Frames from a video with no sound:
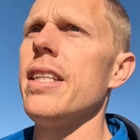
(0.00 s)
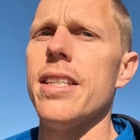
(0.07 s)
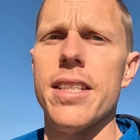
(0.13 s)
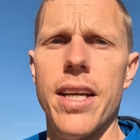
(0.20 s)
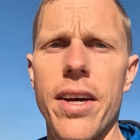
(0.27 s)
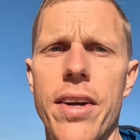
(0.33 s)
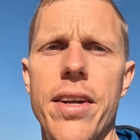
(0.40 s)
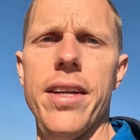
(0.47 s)

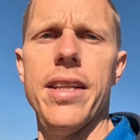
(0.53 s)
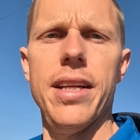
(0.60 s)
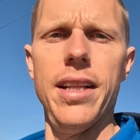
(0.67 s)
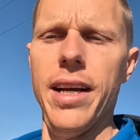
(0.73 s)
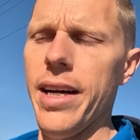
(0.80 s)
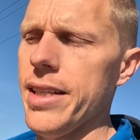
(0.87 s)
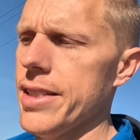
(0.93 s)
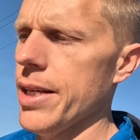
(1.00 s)
So in the
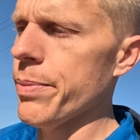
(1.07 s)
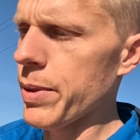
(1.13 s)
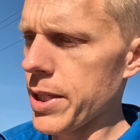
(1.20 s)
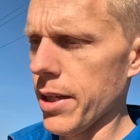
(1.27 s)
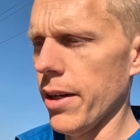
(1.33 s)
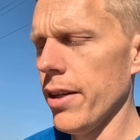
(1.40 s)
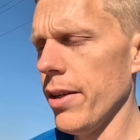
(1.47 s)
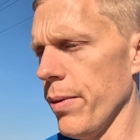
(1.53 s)
last
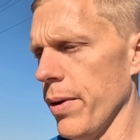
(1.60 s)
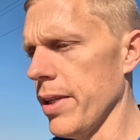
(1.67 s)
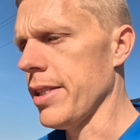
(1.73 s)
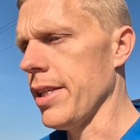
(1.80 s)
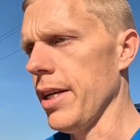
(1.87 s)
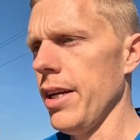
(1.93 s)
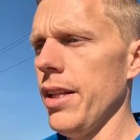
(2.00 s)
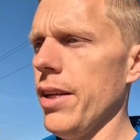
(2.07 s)
episode you would have
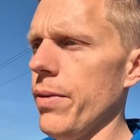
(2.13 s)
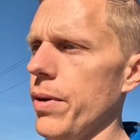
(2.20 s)
seen that